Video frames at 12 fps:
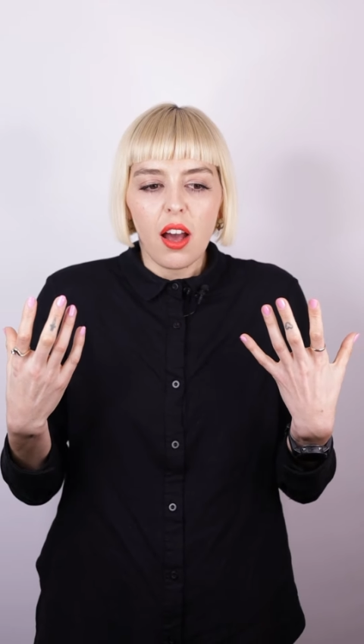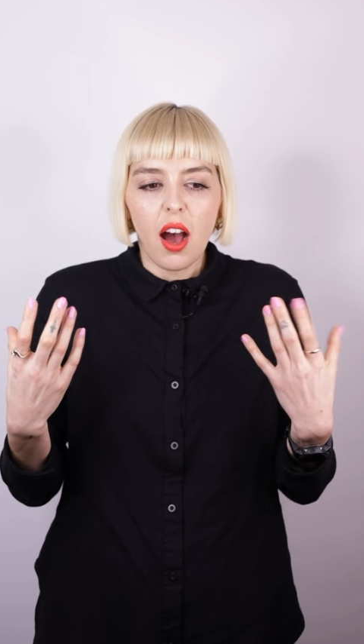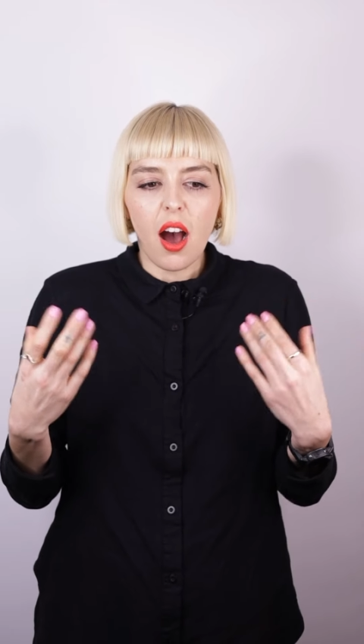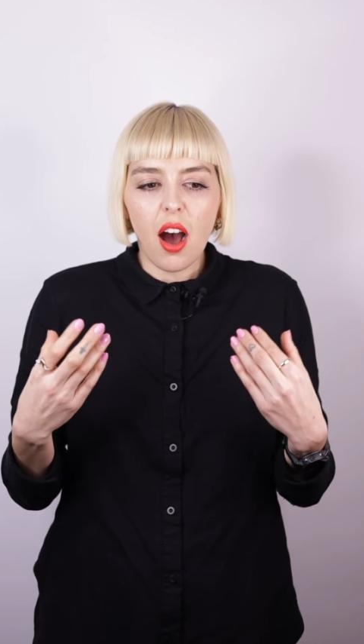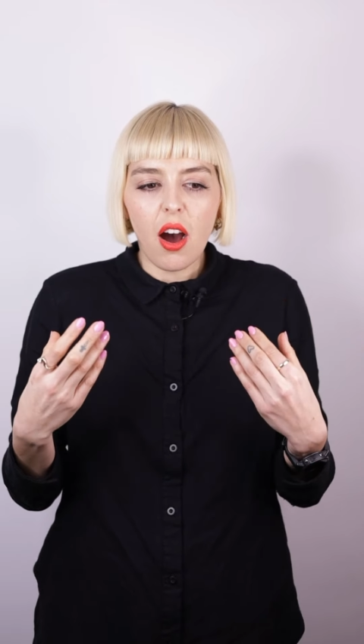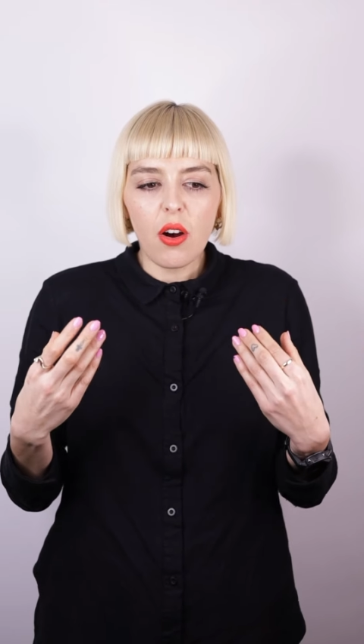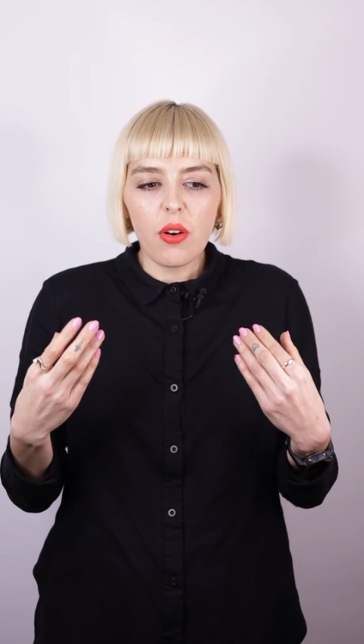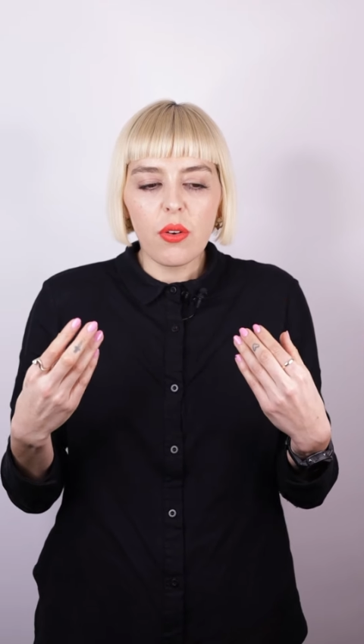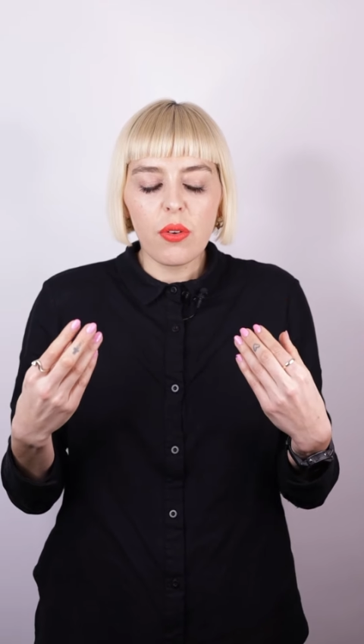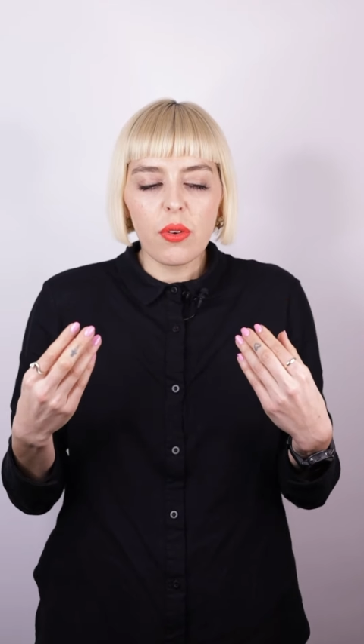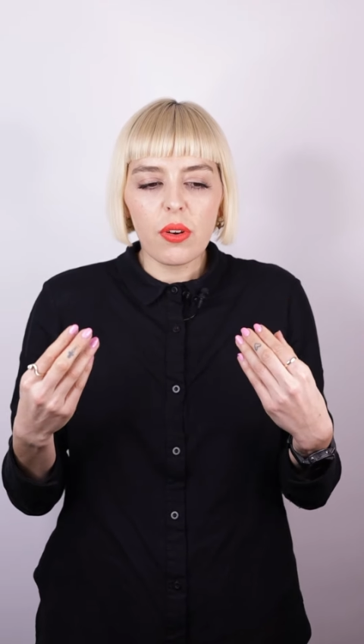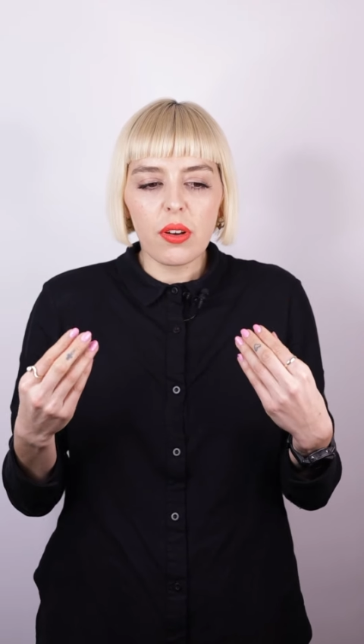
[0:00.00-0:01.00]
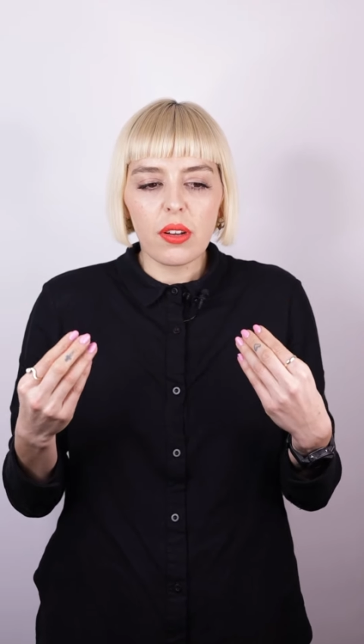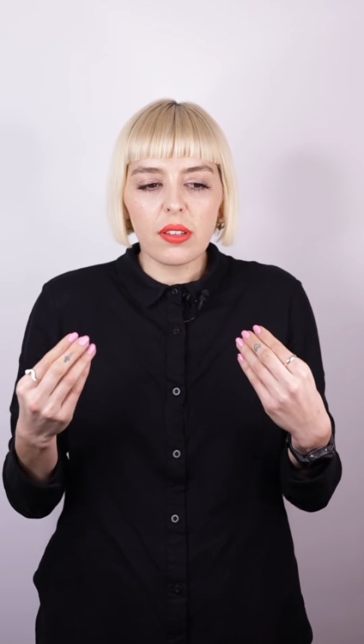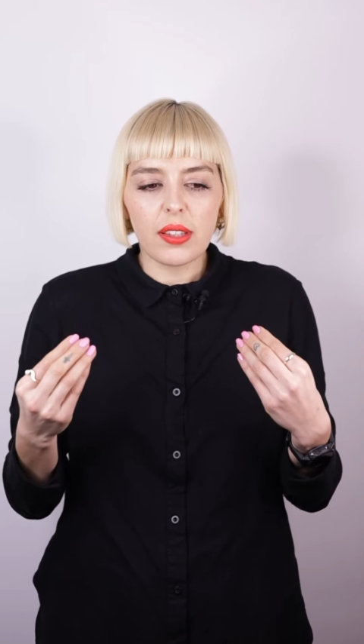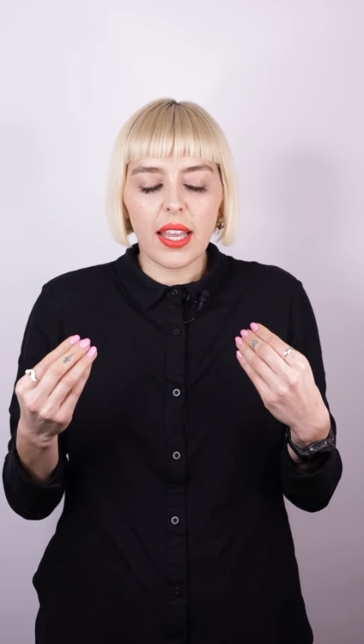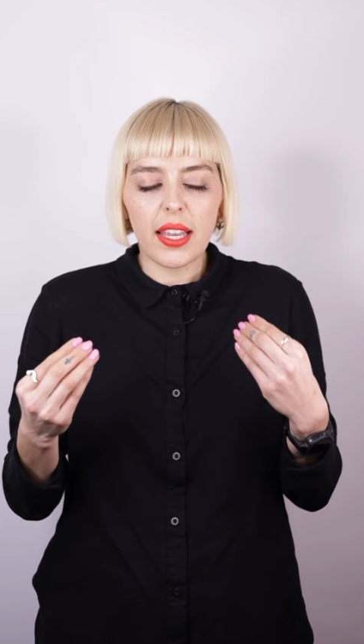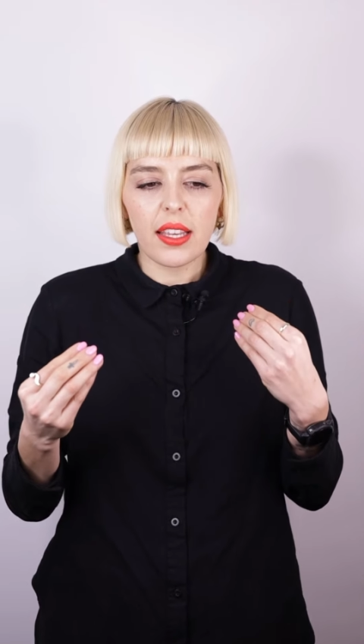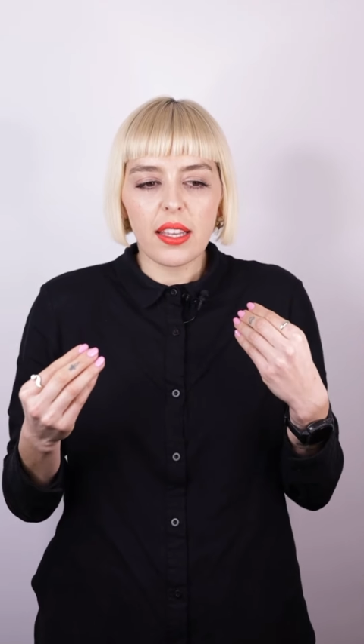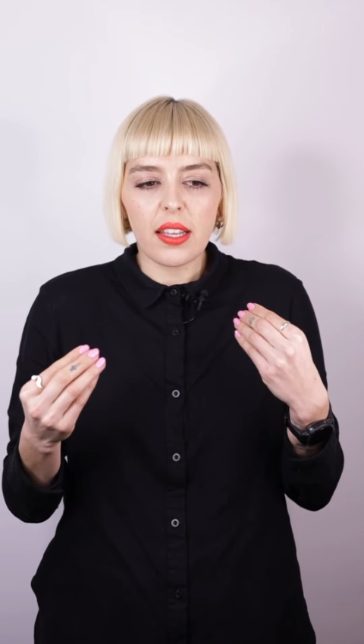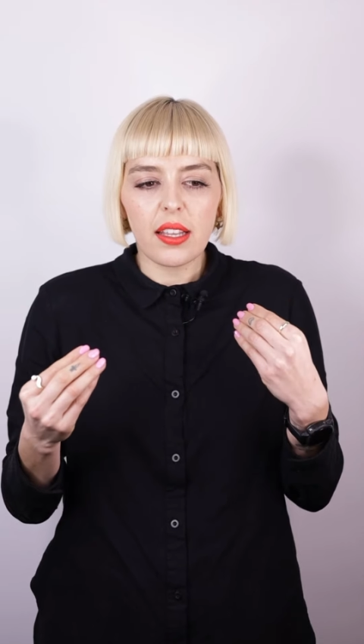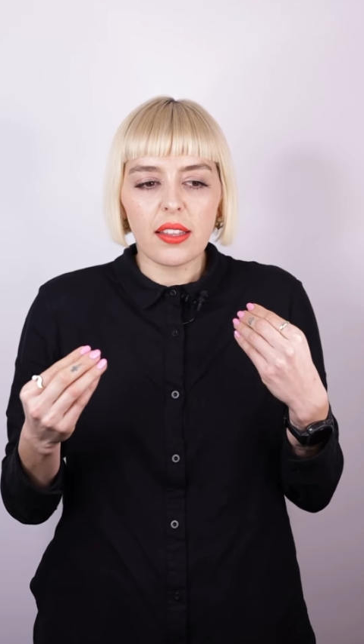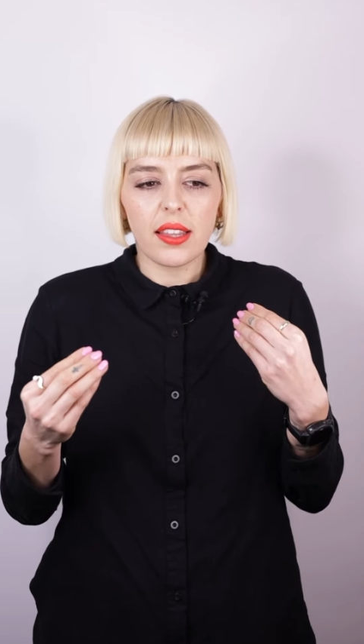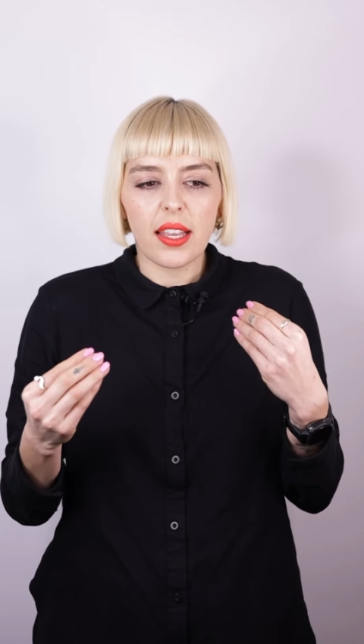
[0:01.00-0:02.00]
how they,
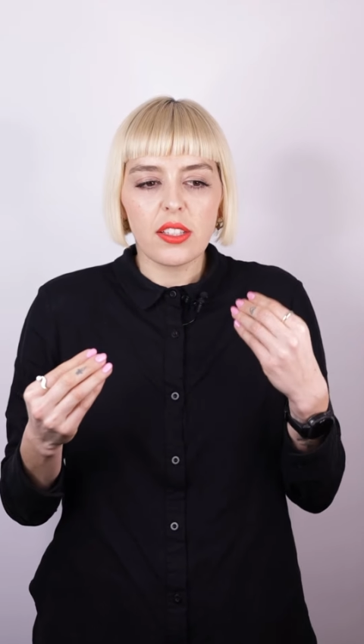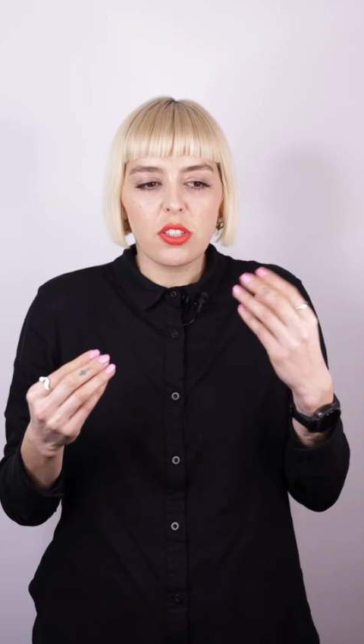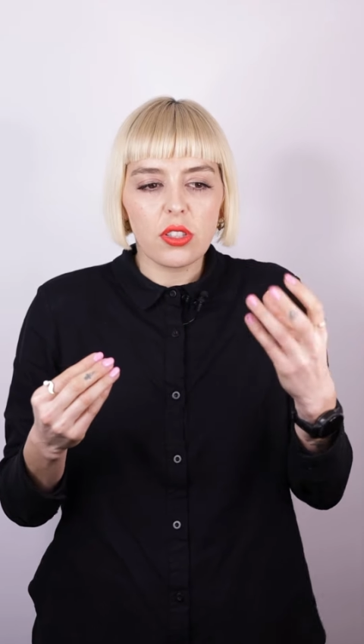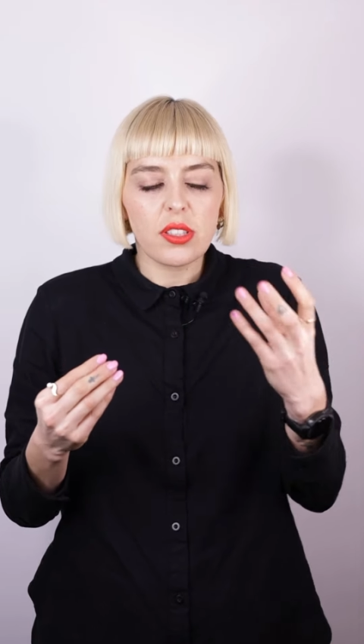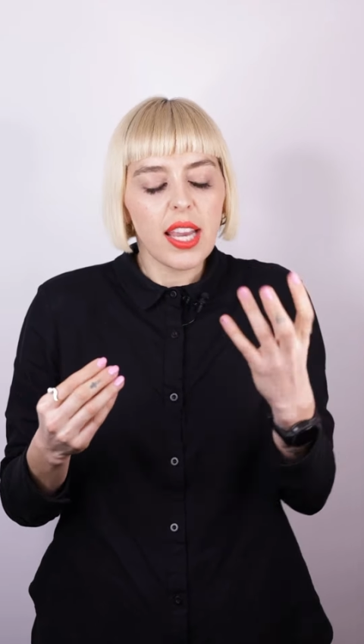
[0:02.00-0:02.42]
they